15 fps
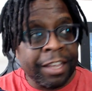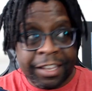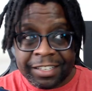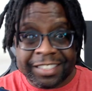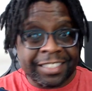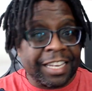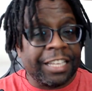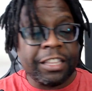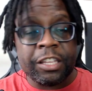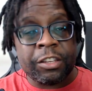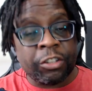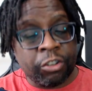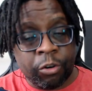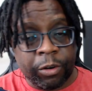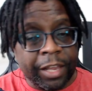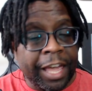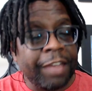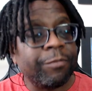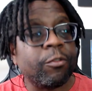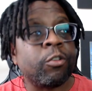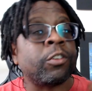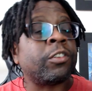to save either your
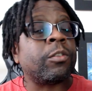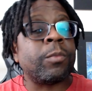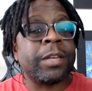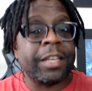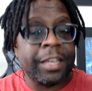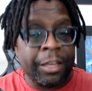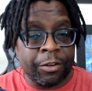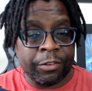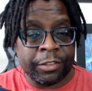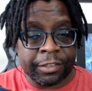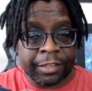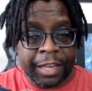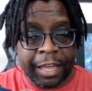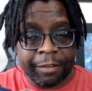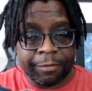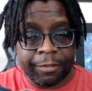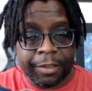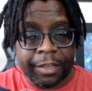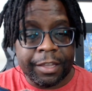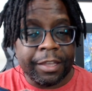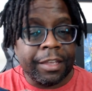life or someone else's life.